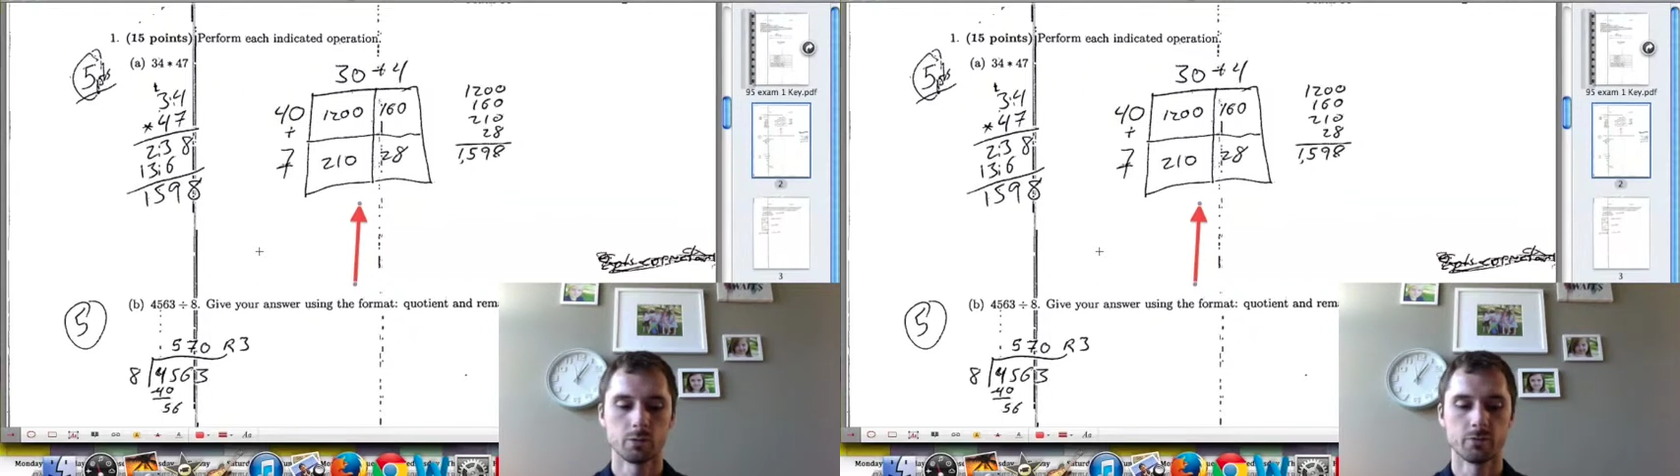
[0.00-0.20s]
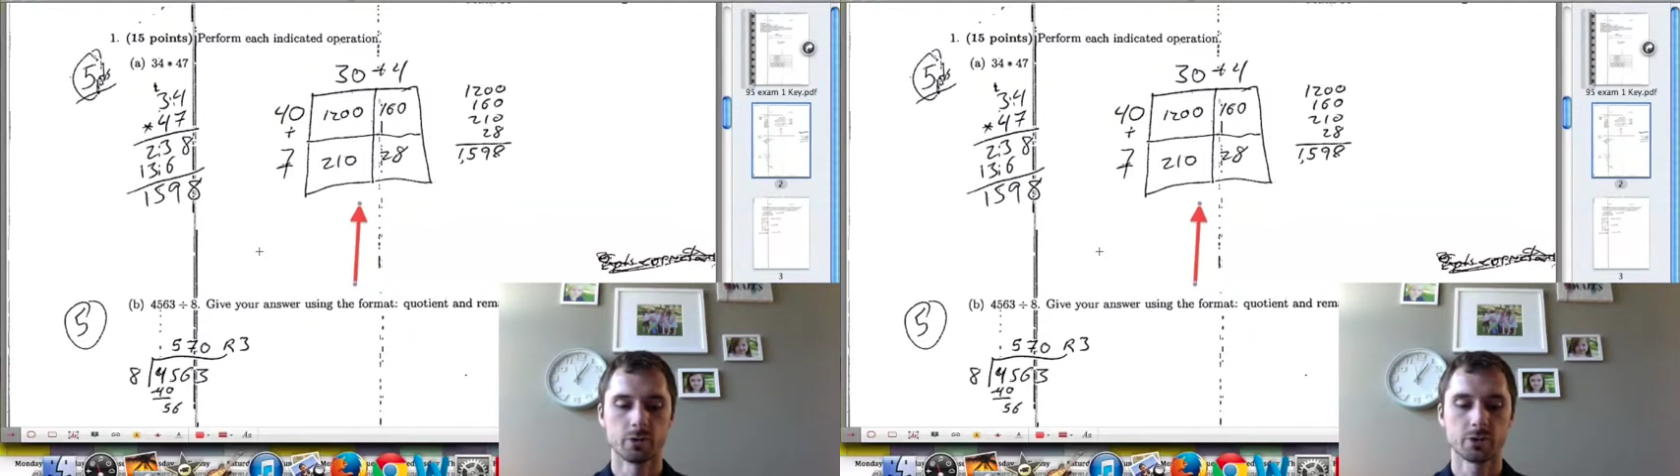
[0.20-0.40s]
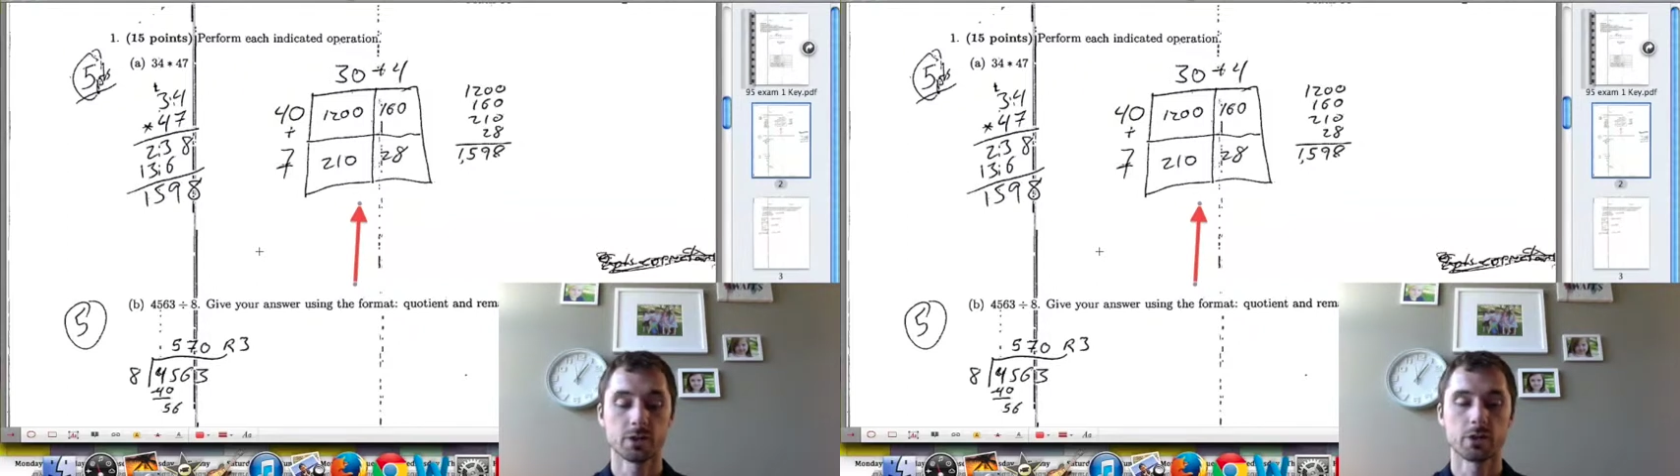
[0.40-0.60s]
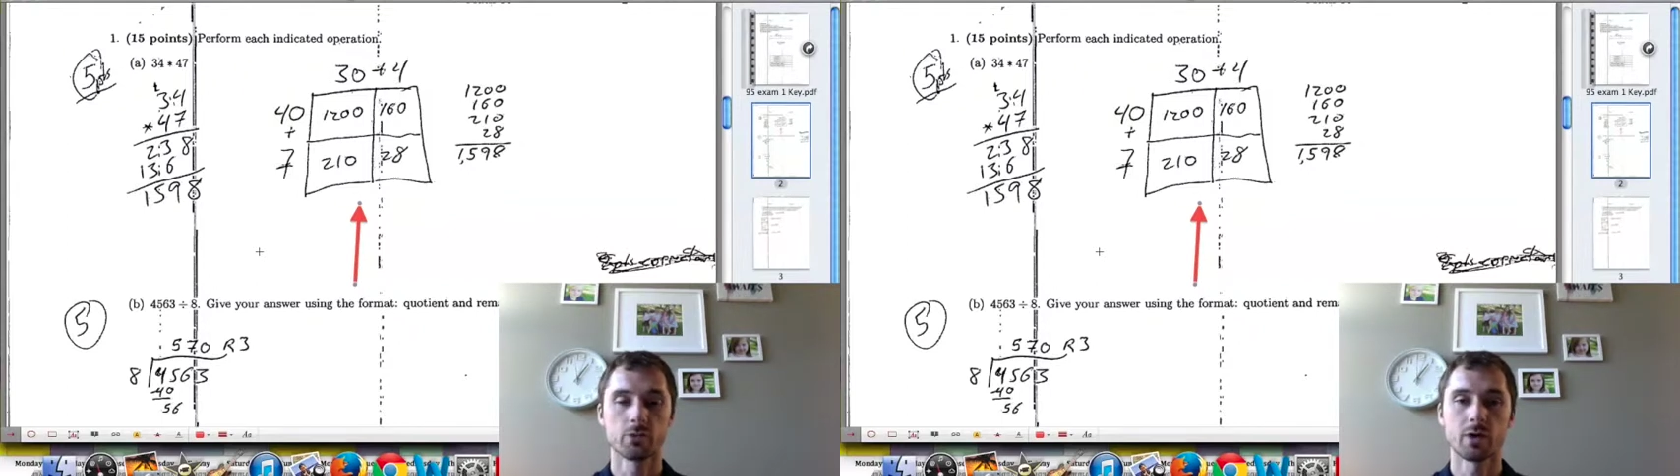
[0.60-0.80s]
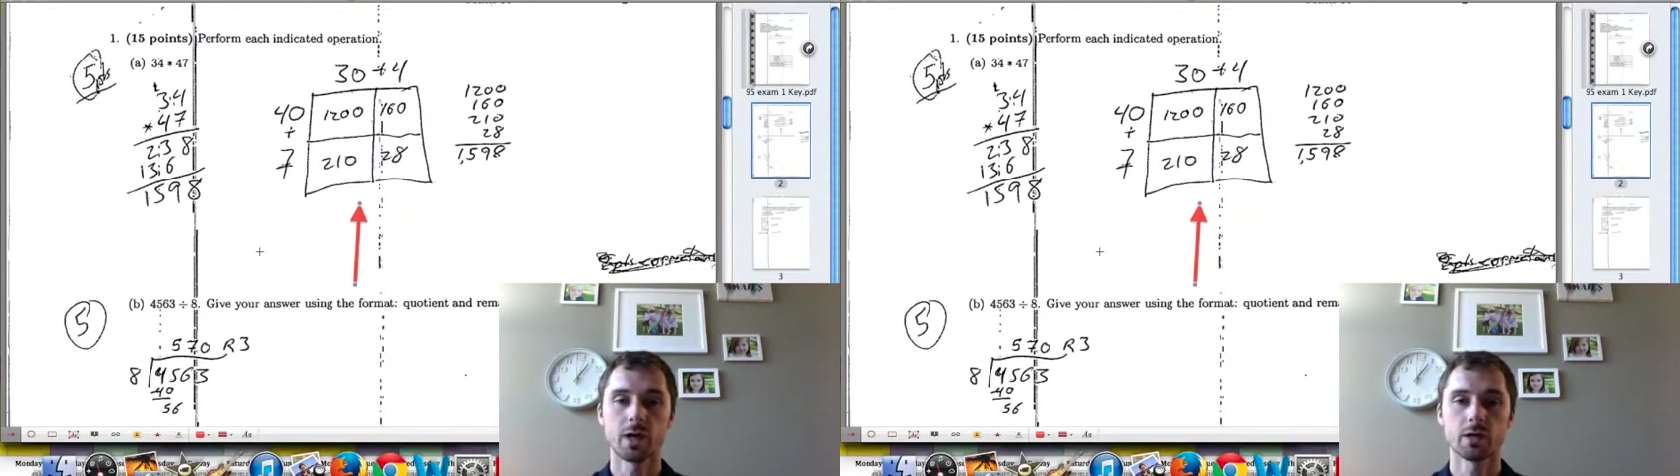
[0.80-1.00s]
version on the
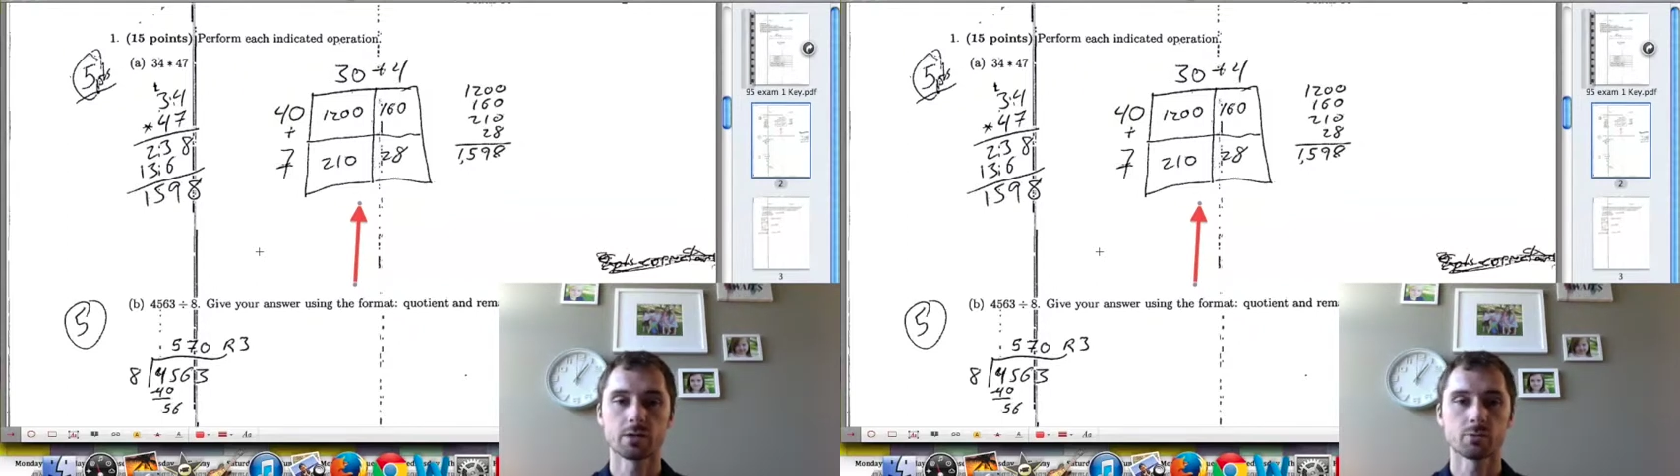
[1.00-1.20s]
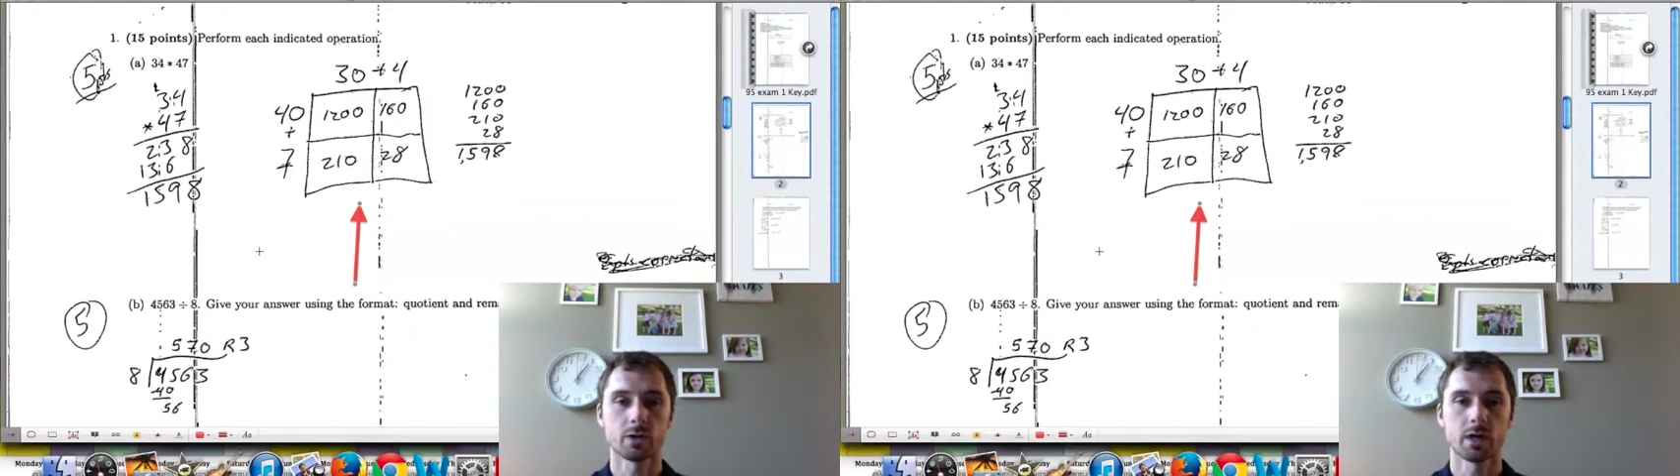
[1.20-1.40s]
right is what